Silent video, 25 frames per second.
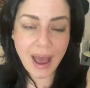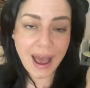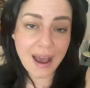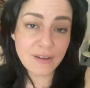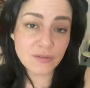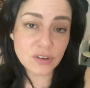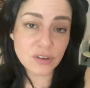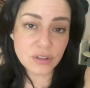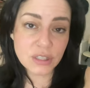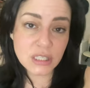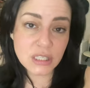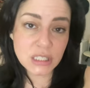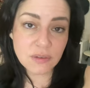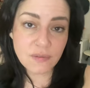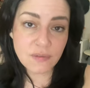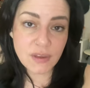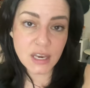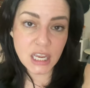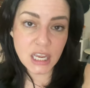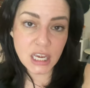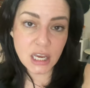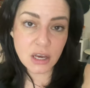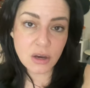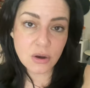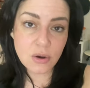after this
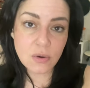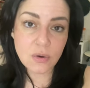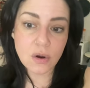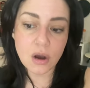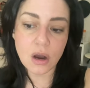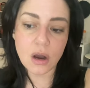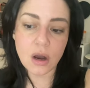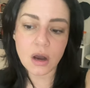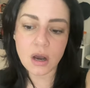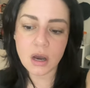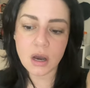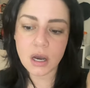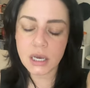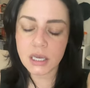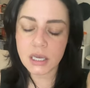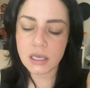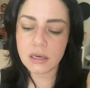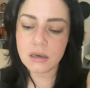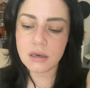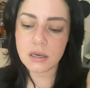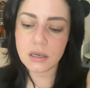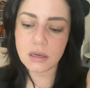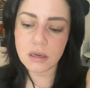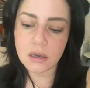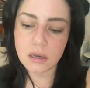video
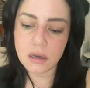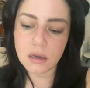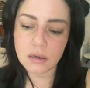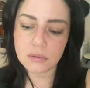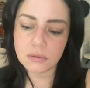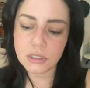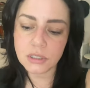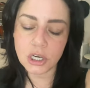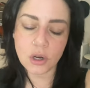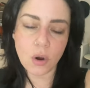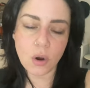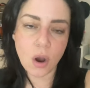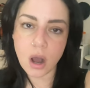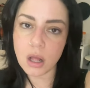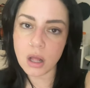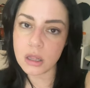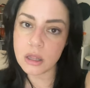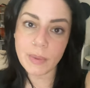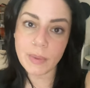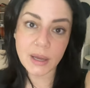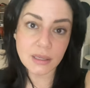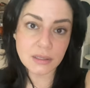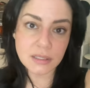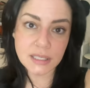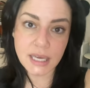on, you know, all
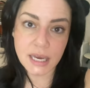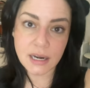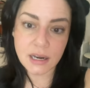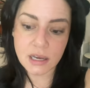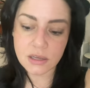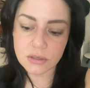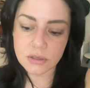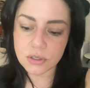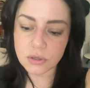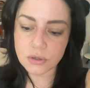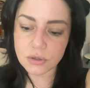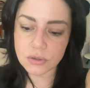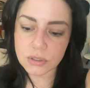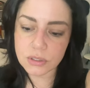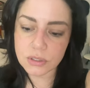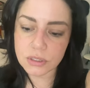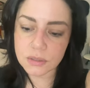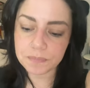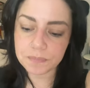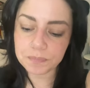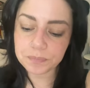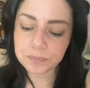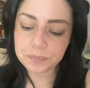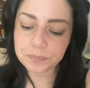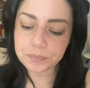about side hustles.
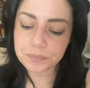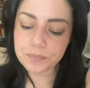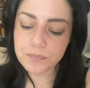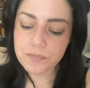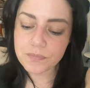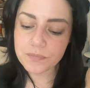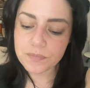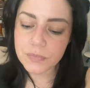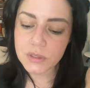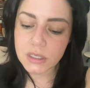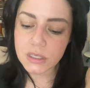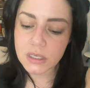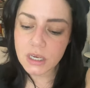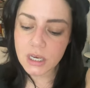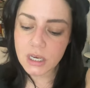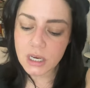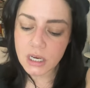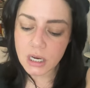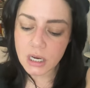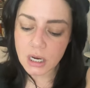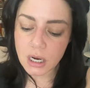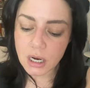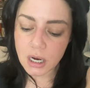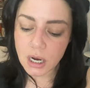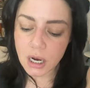
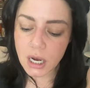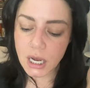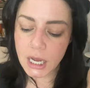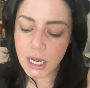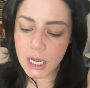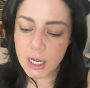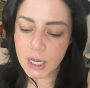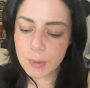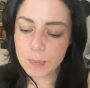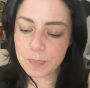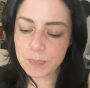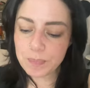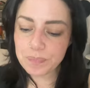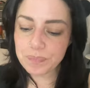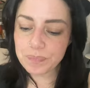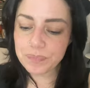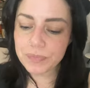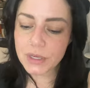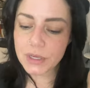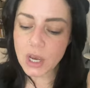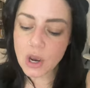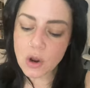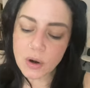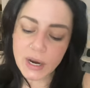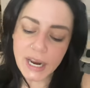Um,
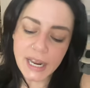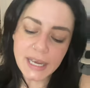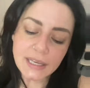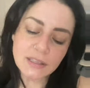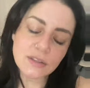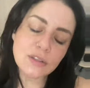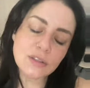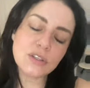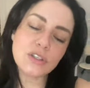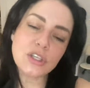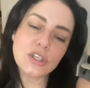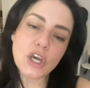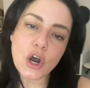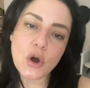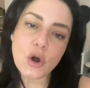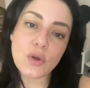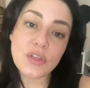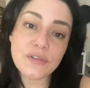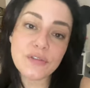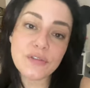okay, so the